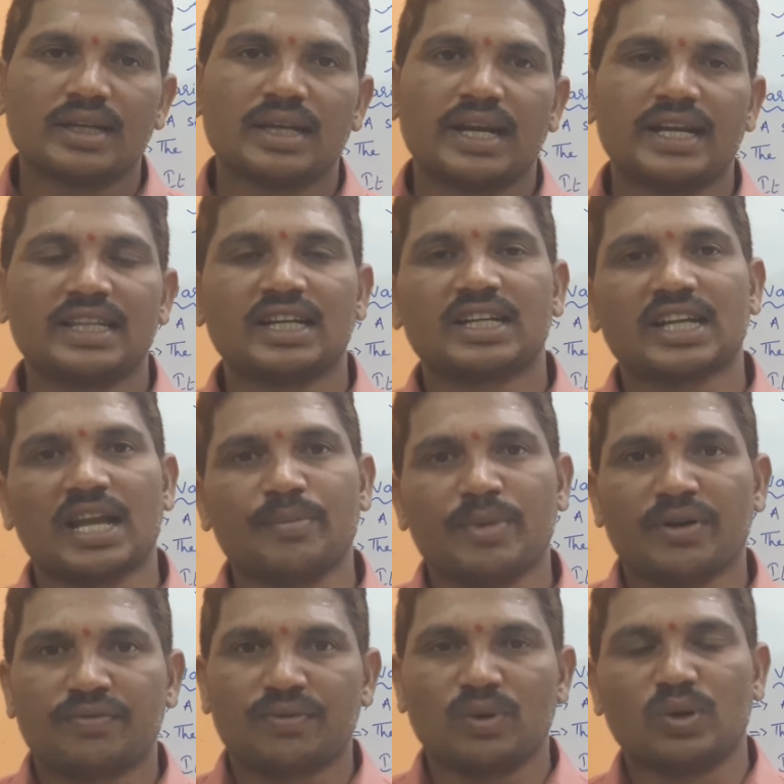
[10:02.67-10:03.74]
at the time
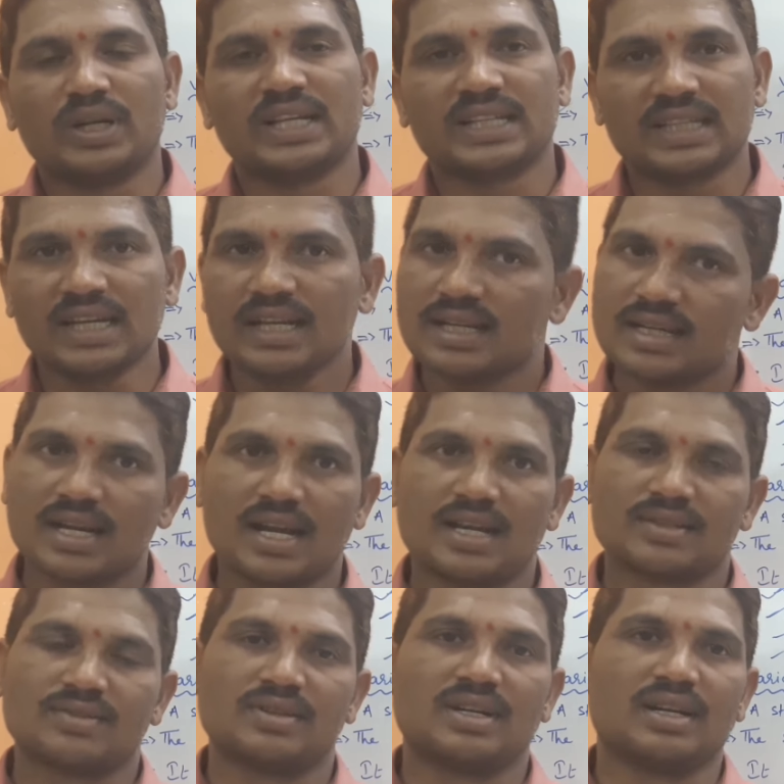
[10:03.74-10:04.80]
of loading the
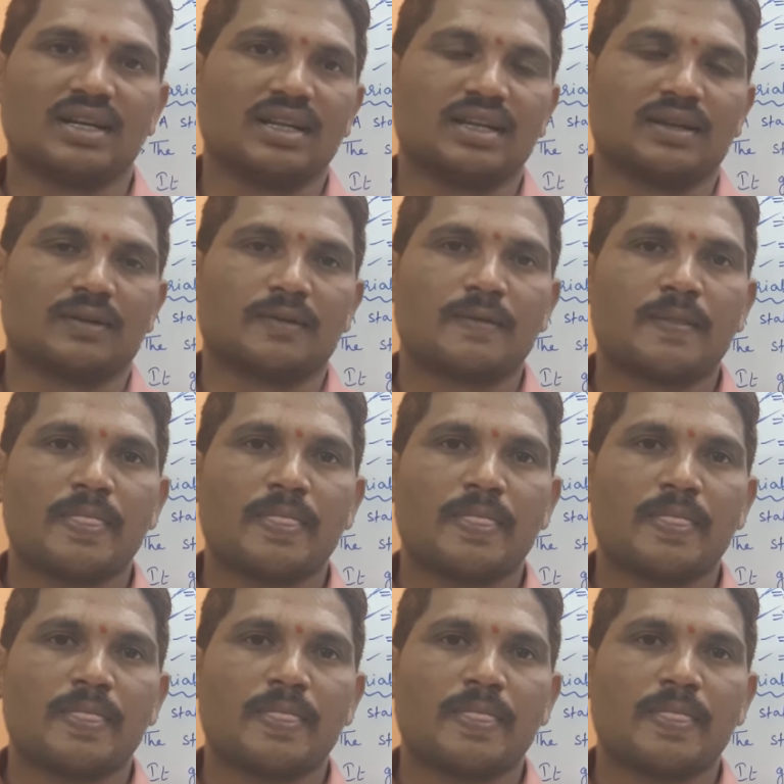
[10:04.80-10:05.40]
class only.